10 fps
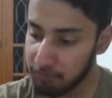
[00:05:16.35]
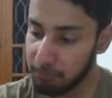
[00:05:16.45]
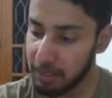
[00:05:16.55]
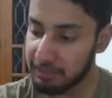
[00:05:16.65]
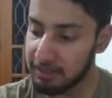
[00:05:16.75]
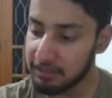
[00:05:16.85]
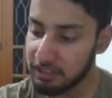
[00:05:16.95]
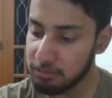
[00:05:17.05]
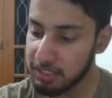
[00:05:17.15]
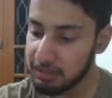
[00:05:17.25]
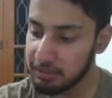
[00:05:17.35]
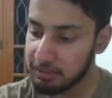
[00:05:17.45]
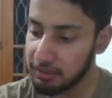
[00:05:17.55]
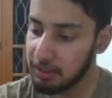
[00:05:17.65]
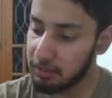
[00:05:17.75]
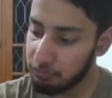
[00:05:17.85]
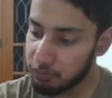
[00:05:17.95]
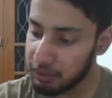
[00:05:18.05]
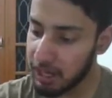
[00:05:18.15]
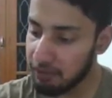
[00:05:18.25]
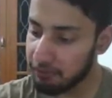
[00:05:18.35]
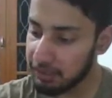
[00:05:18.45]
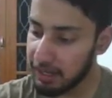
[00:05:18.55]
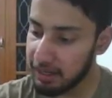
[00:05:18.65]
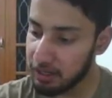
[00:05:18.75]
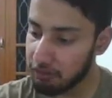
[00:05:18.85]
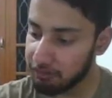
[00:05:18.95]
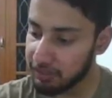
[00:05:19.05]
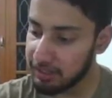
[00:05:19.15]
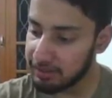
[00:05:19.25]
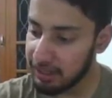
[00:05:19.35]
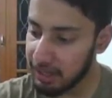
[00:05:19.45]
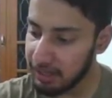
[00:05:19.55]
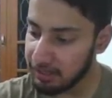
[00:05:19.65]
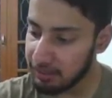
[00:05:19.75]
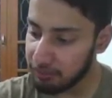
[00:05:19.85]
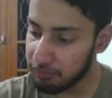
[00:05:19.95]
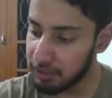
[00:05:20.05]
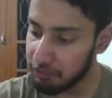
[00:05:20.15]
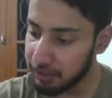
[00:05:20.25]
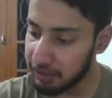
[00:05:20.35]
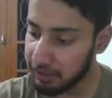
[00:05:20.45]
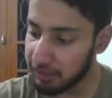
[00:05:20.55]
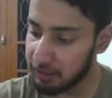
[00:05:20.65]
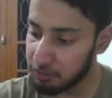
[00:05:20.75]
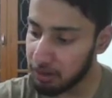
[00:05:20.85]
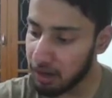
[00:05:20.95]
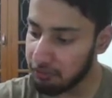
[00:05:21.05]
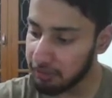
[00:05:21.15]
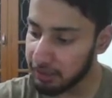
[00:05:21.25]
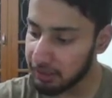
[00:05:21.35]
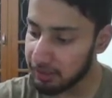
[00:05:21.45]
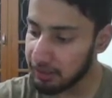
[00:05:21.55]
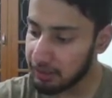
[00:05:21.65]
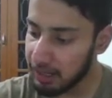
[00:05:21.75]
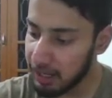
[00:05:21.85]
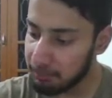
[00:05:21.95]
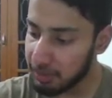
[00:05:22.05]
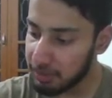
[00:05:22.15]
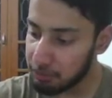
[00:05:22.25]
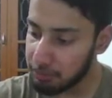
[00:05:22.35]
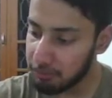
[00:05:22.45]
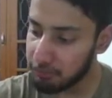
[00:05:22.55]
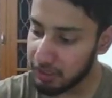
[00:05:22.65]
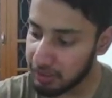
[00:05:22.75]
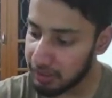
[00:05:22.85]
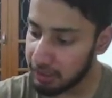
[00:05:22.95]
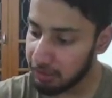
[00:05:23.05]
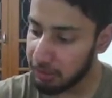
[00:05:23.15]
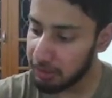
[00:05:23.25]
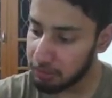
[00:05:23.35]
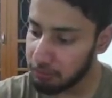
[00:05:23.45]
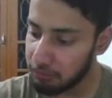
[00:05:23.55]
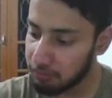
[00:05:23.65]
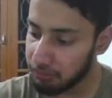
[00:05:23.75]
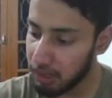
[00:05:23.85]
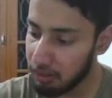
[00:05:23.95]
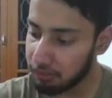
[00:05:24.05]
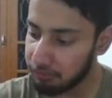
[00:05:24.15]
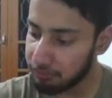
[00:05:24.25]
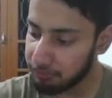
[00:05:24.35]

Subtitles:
Binary search means we have an array of size n, we divide it into half again, n by 2, we again divide into half,